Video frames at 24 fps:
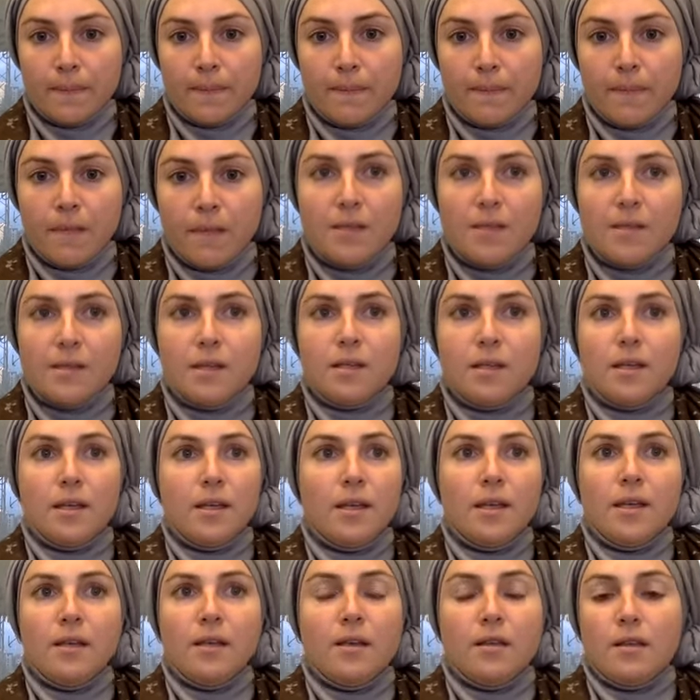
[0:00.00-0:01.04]

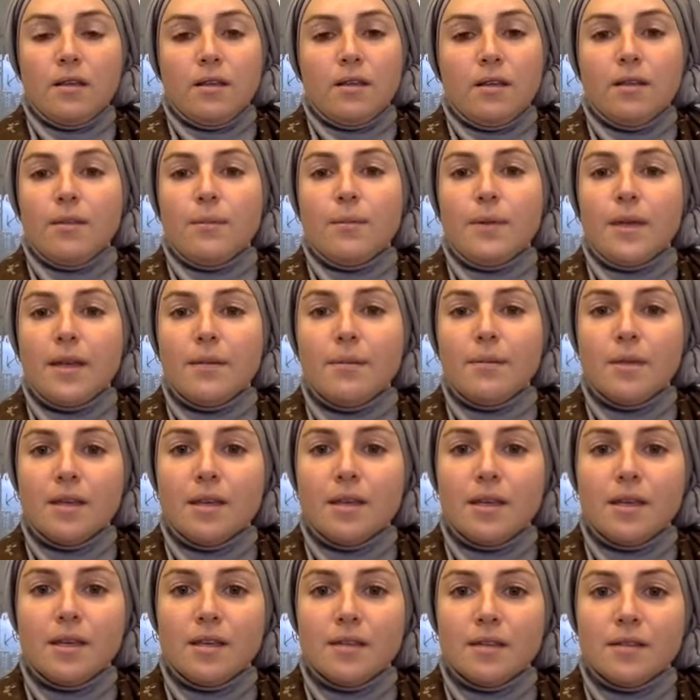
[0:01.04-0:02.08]
Basically, the
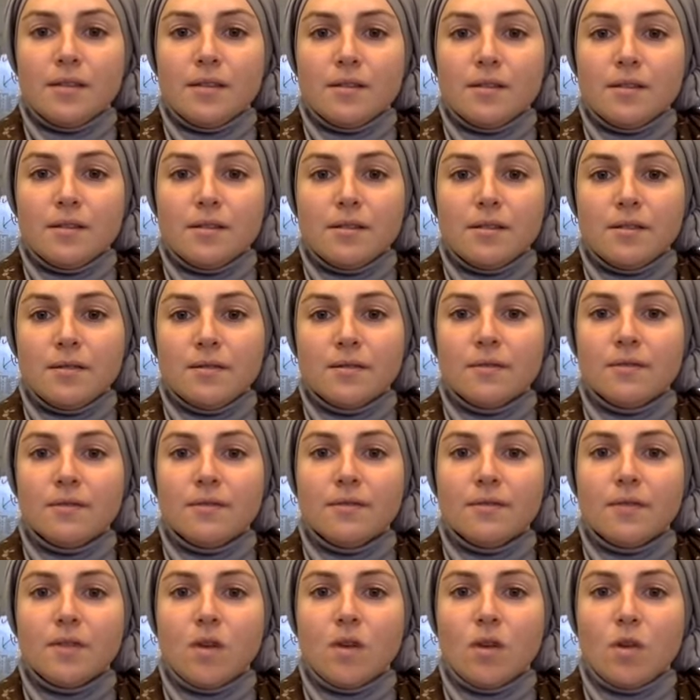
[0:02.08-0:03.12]
baby is,
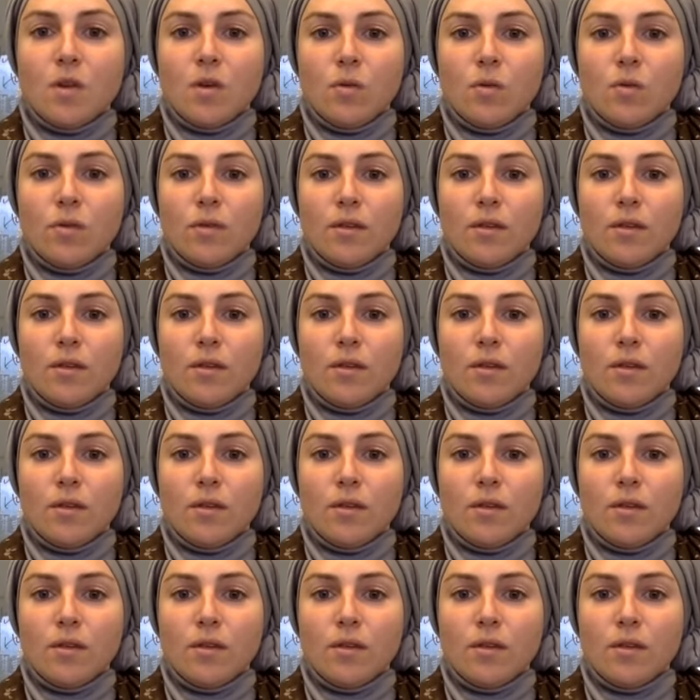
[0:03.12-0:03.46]
you know,